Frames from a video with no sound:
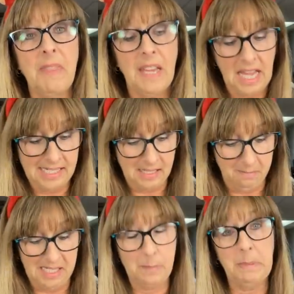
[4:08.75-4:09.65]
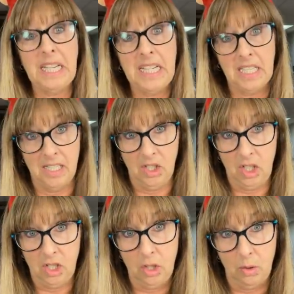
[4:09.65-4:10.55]
they got some splaining
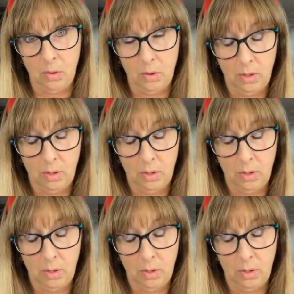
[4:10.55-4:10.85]
to do